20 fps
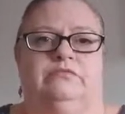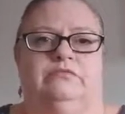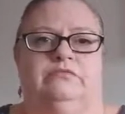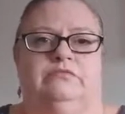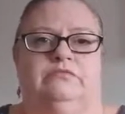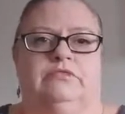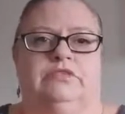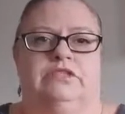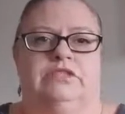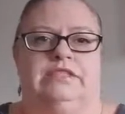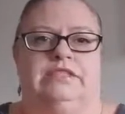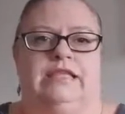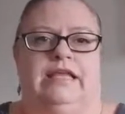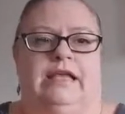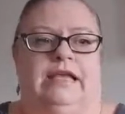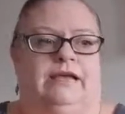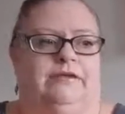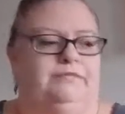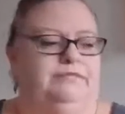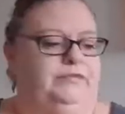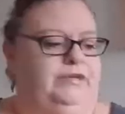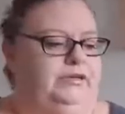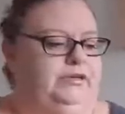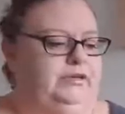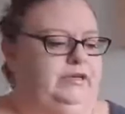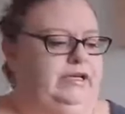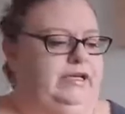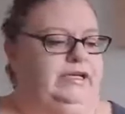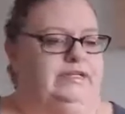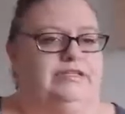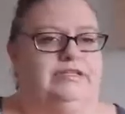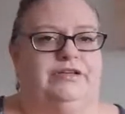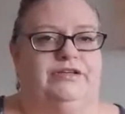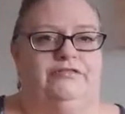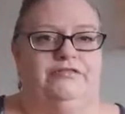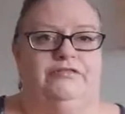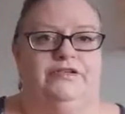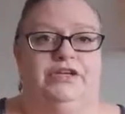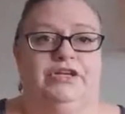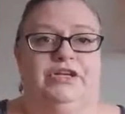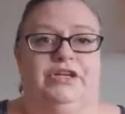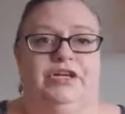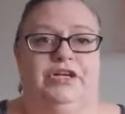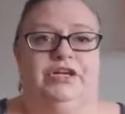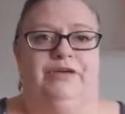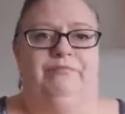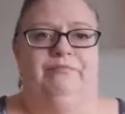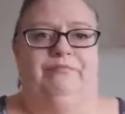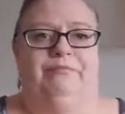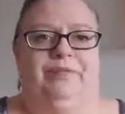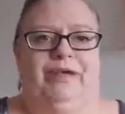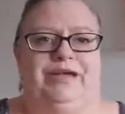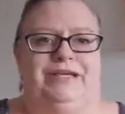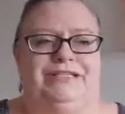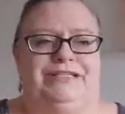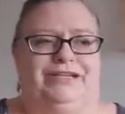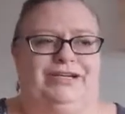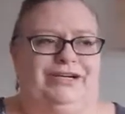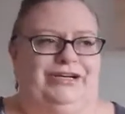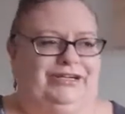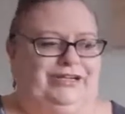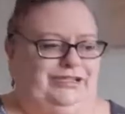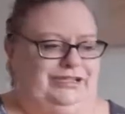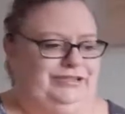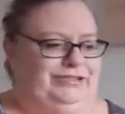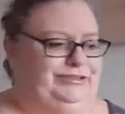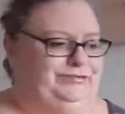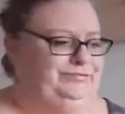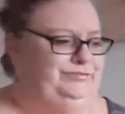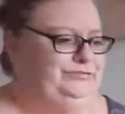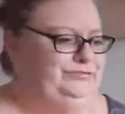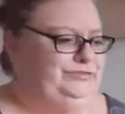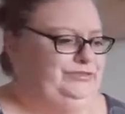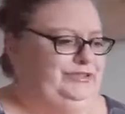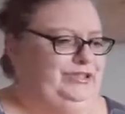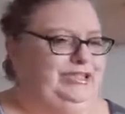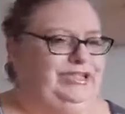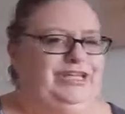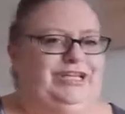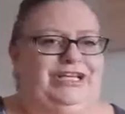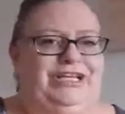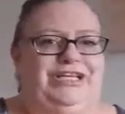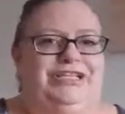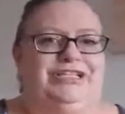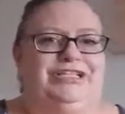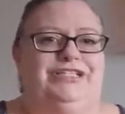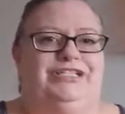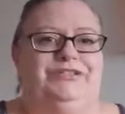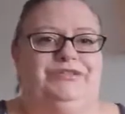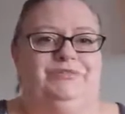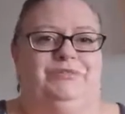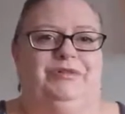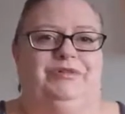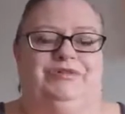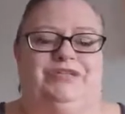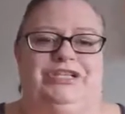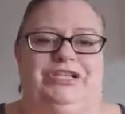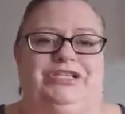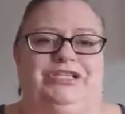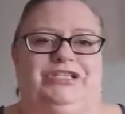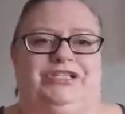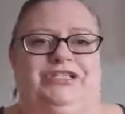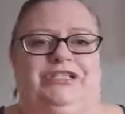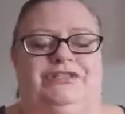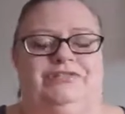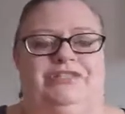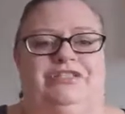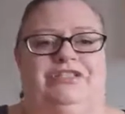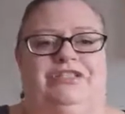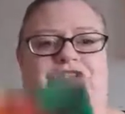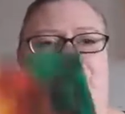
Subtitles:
Just there. Okay, so I've picked a card. So normally what I do is to